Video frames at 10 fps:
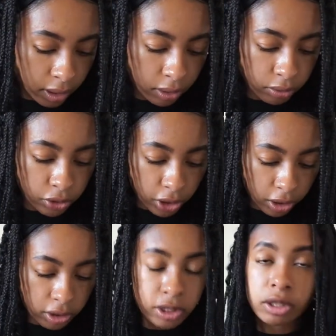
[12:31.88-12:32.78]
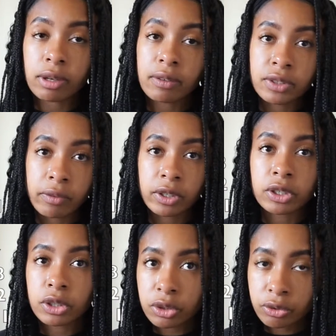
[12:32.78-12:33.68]
New Jersey, you have
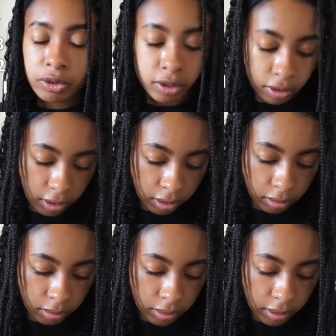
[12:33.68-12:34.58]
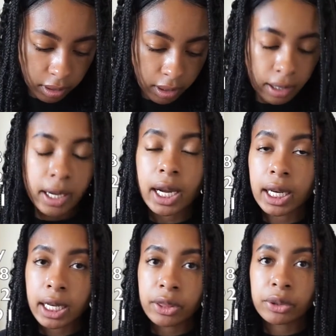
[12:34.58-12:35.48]
72 for a low,
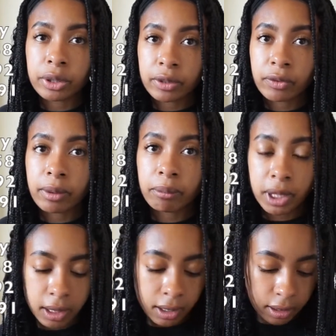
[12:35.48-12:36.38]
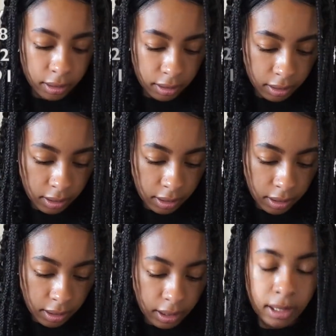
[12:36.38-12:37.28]
83 for a median,
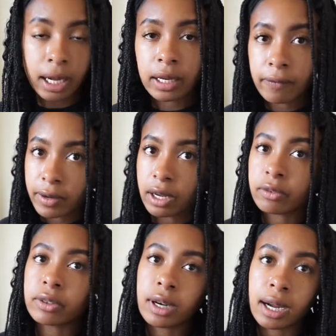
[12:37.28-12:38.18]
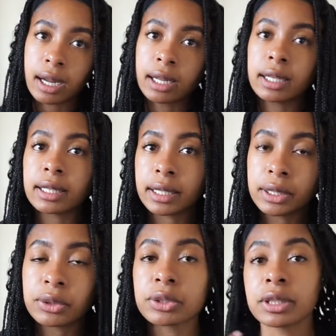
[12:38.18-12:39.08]
and 95 for a high. Again,
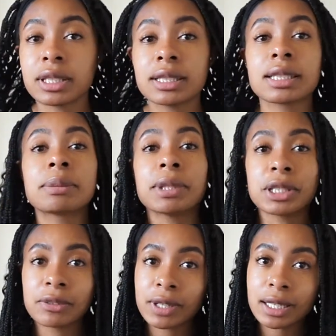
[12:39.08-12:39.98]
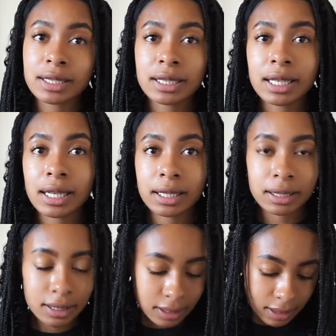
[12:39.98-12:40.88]
those are these expensive ass
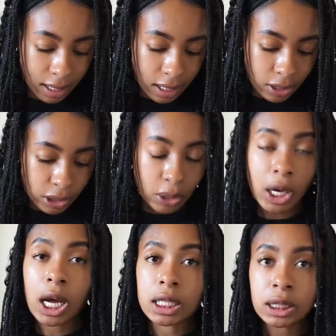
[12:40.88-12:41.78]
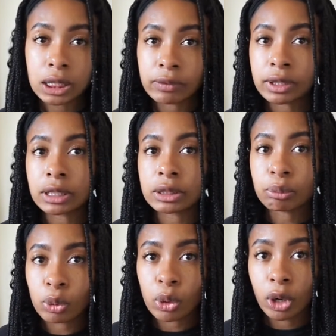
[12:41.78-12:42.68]
states, so cost of living is
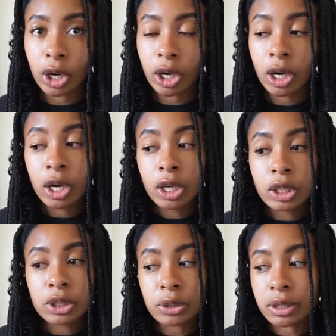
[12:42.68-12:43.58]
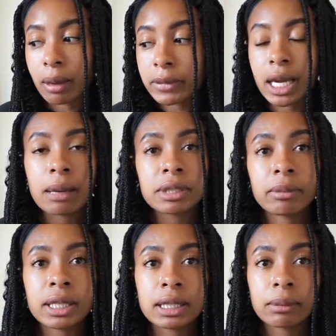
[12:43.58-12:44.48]
more. So sometimes it
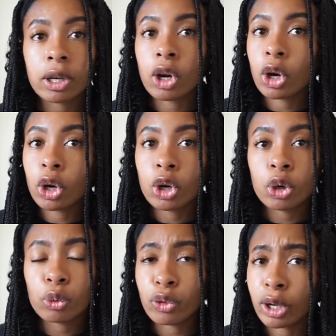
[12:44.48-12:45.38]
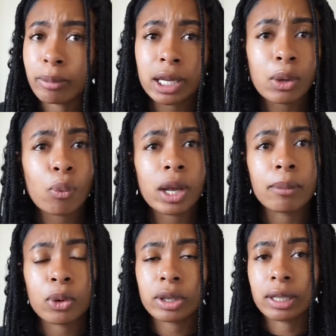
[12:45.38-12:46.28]
may seem like, oh, they're making way
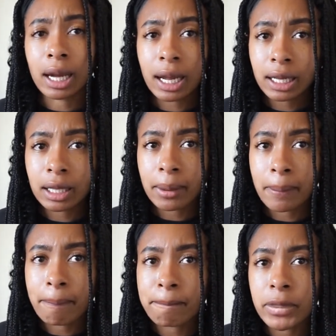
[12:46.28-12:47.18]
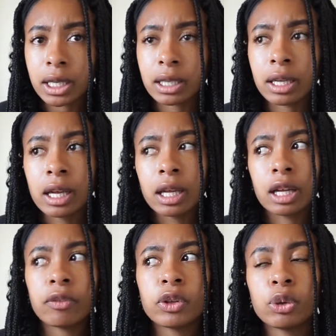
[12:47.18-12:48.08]
more than I am, but
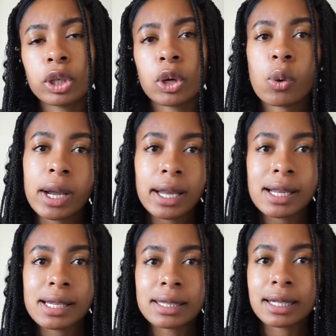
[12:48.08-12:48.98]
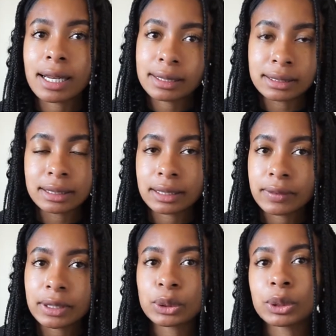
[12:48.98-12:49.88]
if you equate the cost of
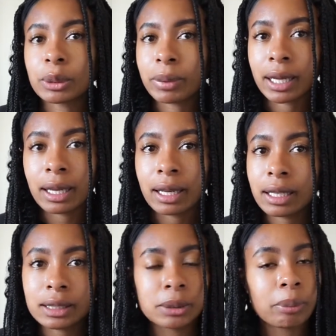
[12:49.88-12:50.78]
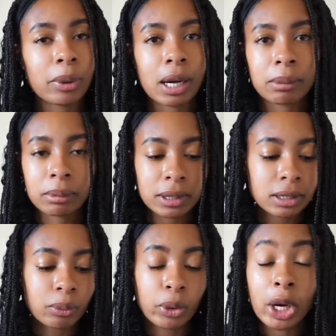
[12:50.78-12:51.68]
living to their pay, it's probably
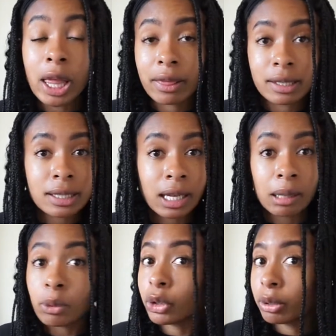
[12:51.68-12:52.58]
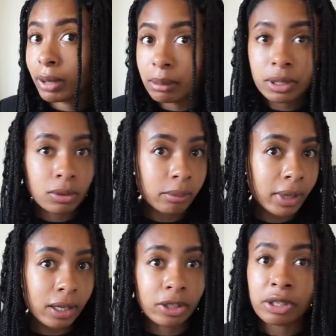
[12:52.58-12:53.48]
somewhere the same, or you might be doing
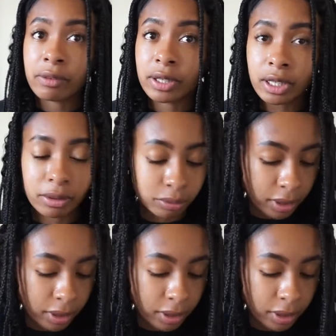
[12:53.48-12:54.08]
better, you never know.